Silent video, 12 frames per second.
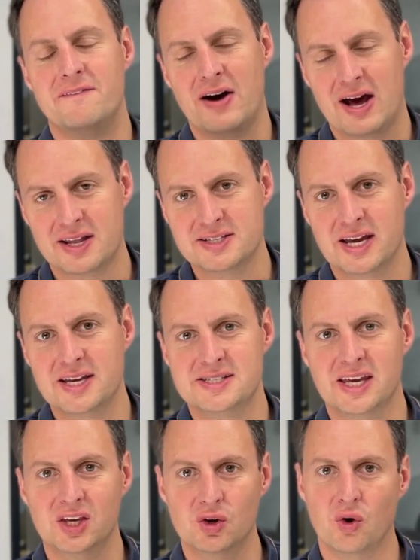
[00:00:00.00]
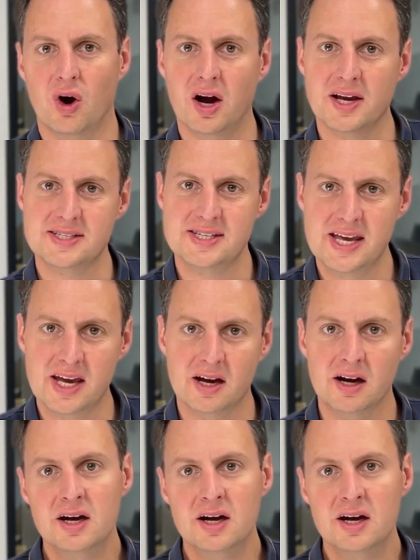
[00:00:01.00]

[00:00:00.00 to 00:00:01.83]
validating your idea.